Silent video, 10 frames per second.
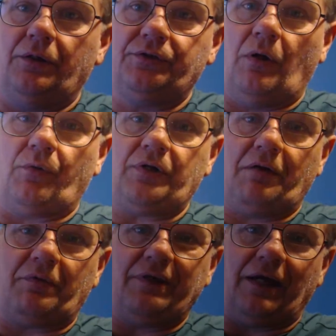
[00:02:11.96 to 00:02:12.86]
don't
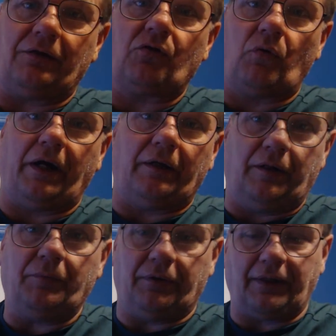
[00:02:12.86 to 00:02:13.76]
cover that
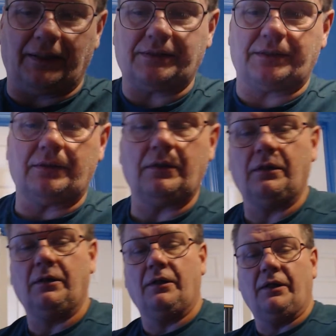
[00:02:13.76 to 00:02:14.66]
greatly, but that's
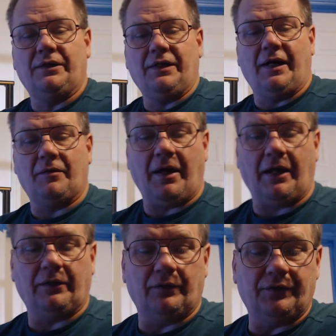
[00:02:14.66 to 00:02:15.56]
not a
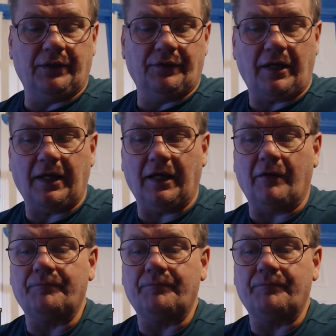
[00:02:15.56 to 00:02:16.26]
bad little deal to have.